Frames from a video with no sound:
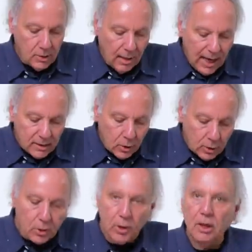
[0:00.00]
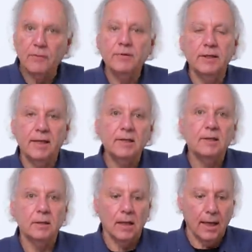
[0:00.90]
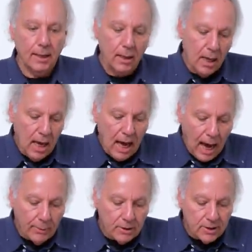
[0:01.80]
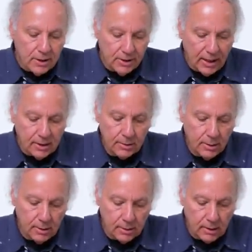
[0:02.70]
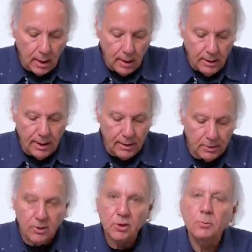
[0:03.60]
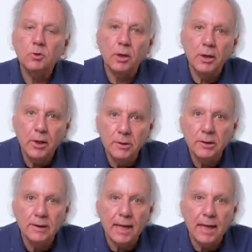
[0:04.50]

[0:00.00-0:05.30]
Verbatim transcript: So as an alternative to this design, I would suggest a design that assumes you're going to use a